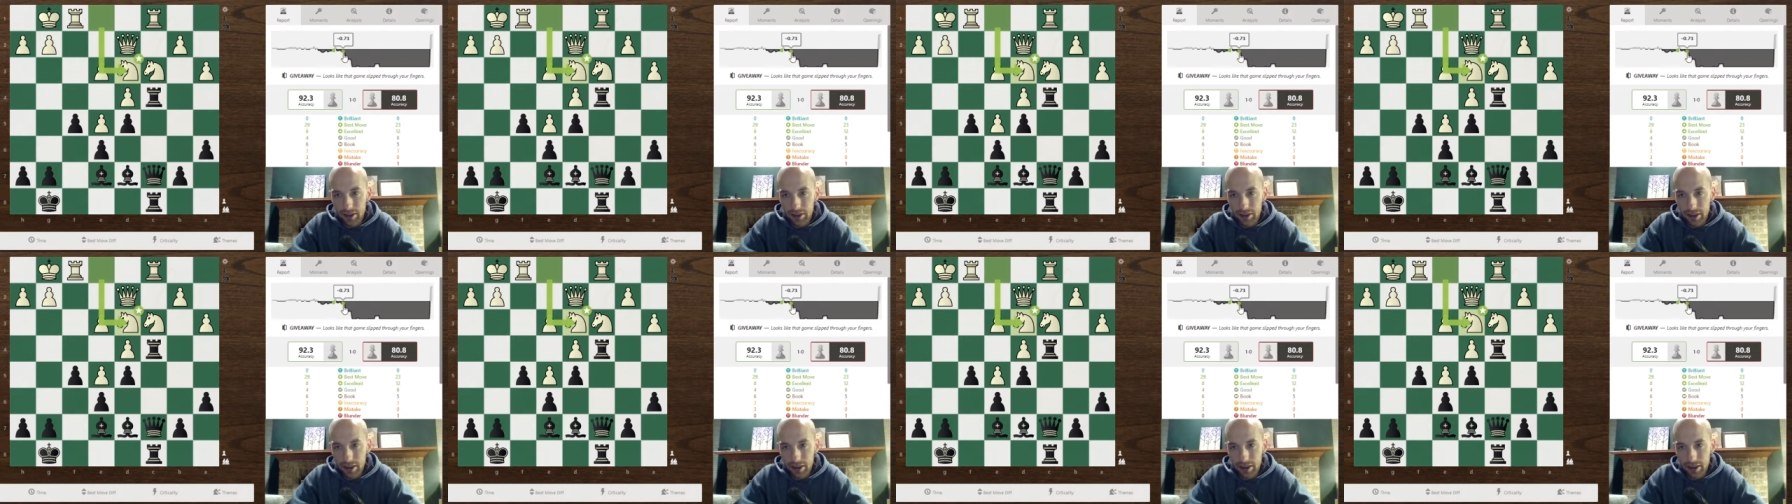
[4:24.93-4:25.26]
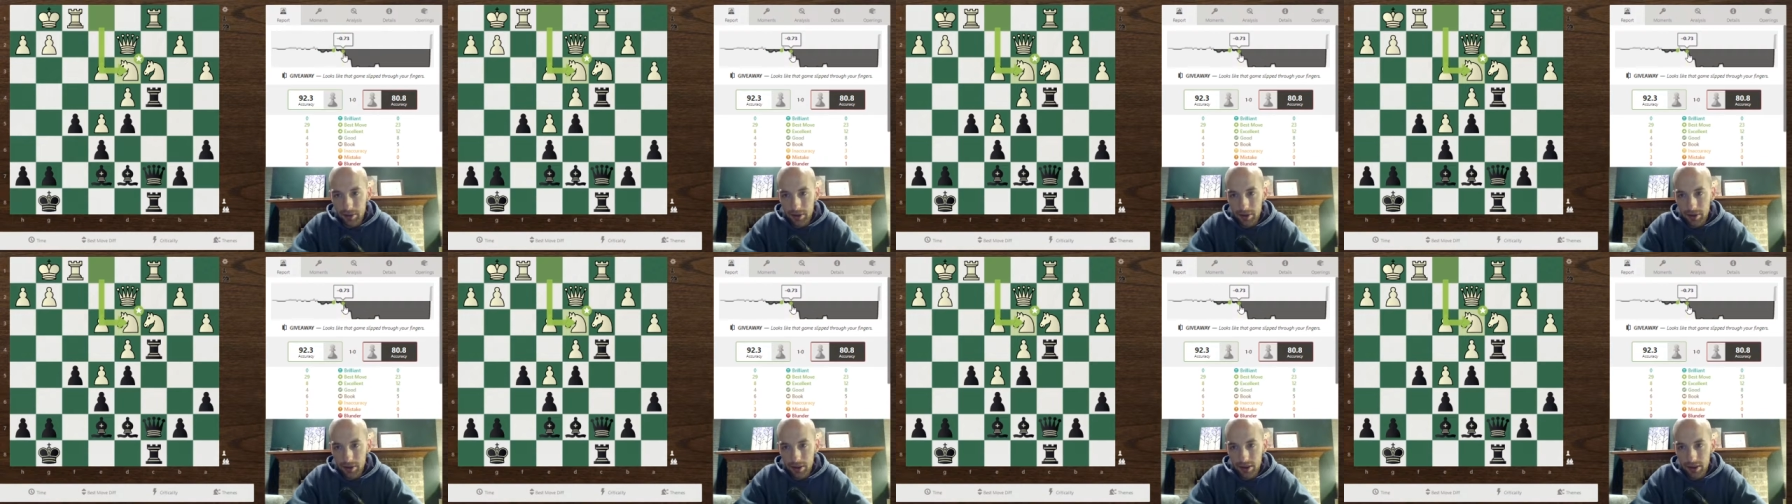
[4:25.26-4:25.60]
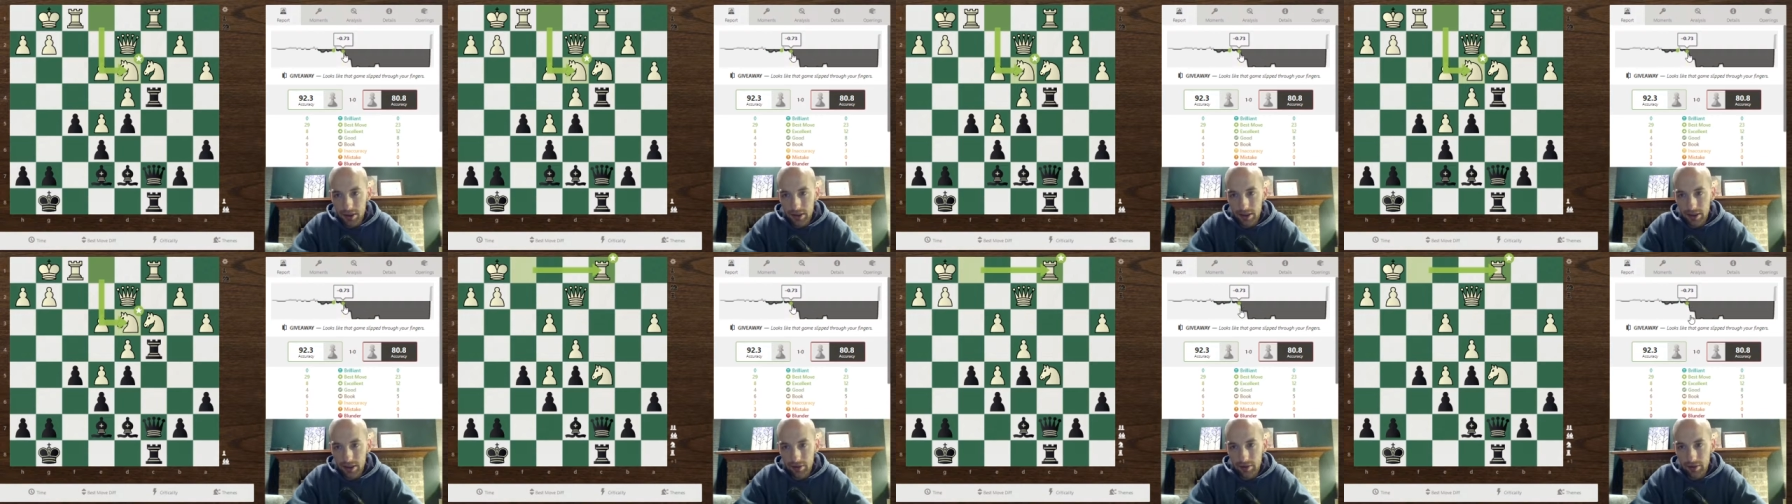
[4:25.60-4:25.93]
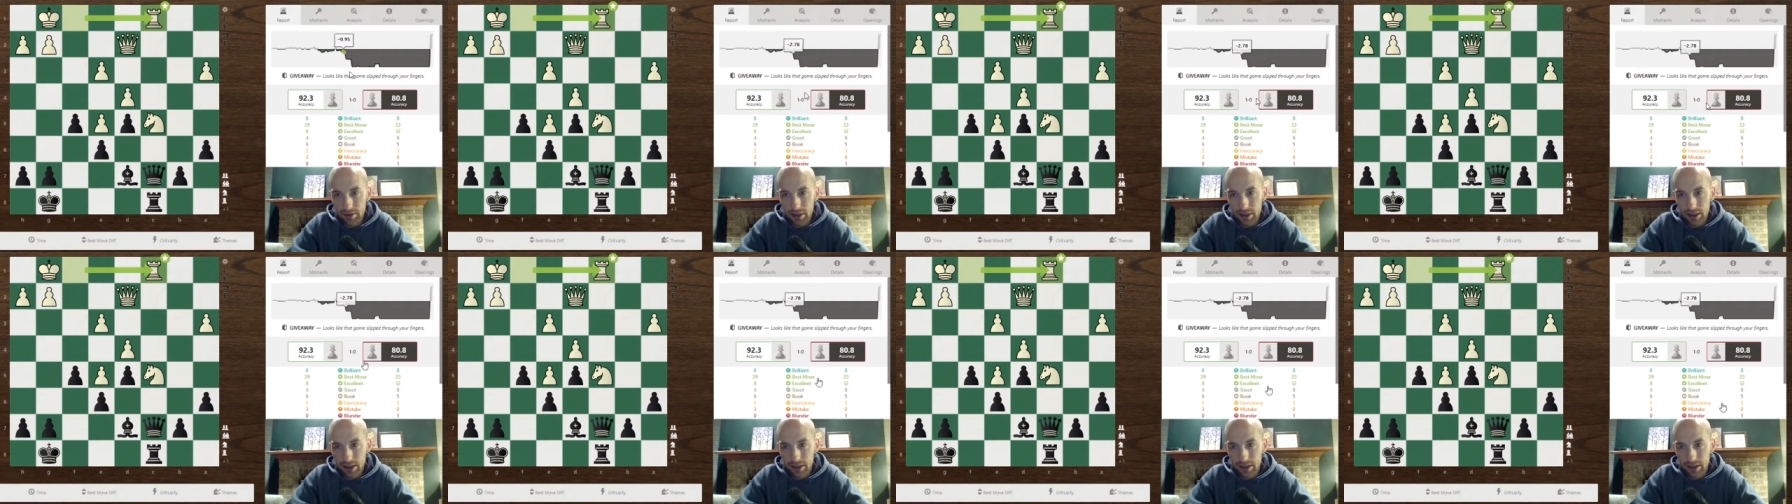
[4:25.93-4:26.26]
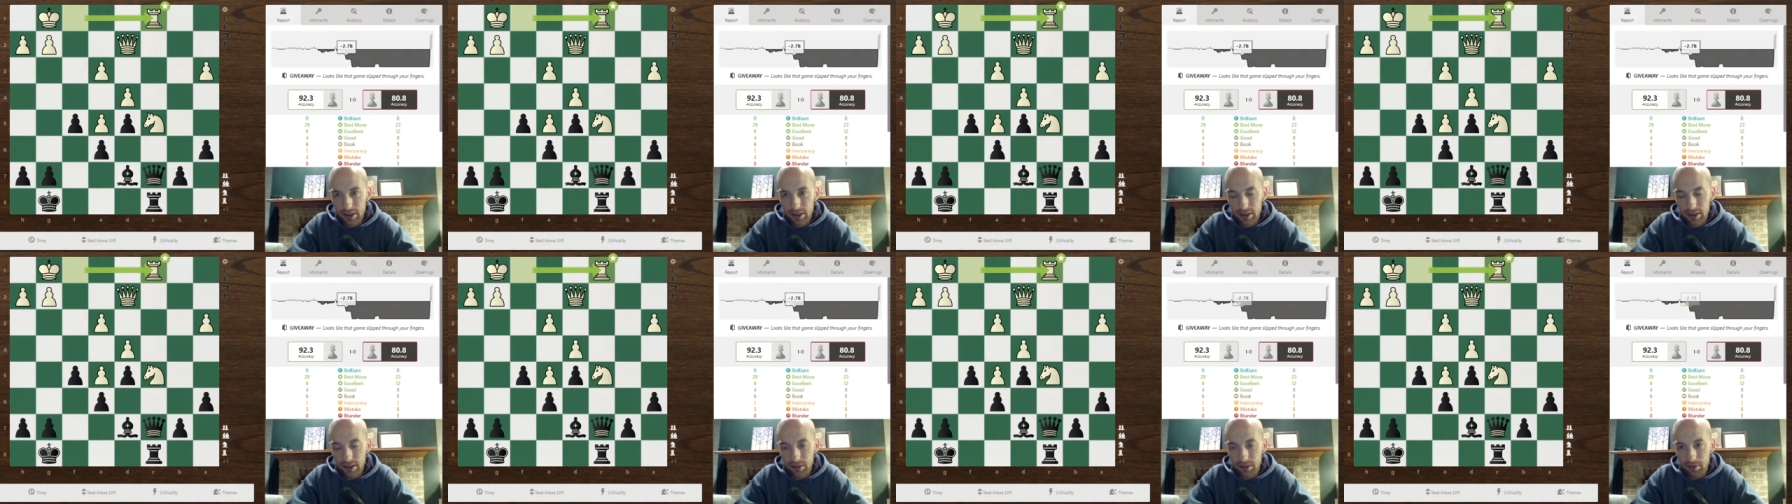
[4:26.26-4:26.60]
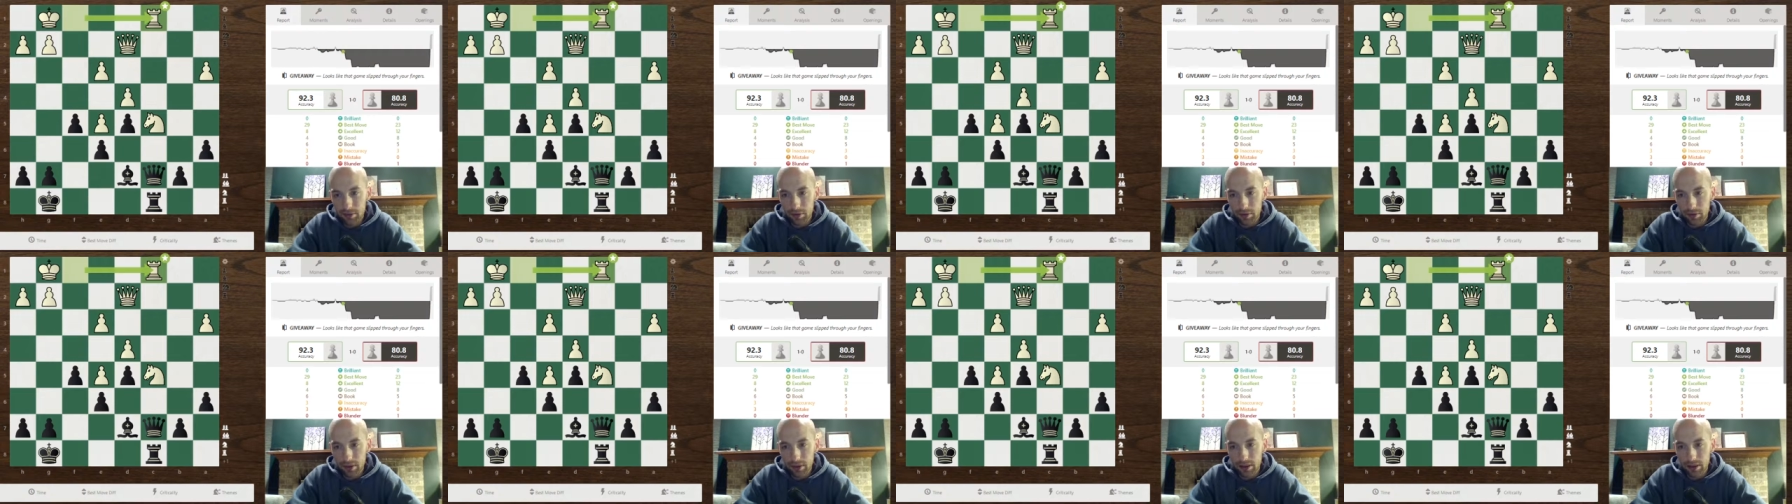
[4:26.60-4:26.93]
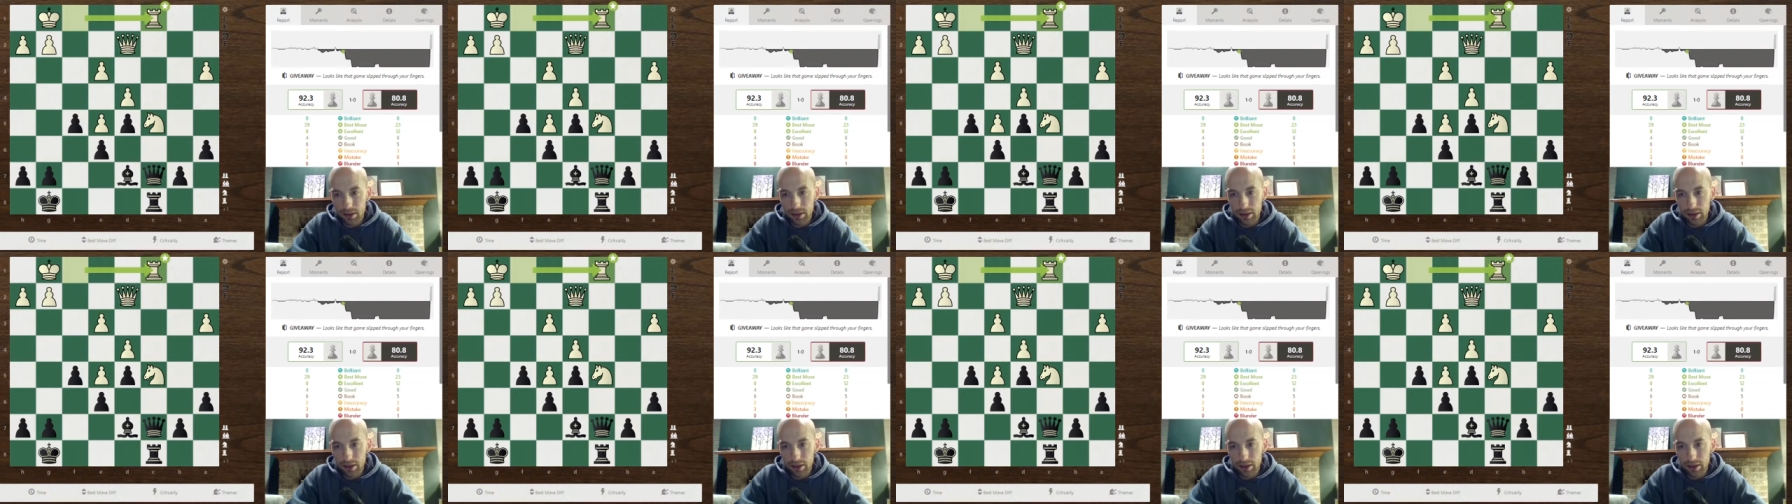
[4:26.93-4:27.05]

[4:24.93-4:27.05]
and especially when I got to this point,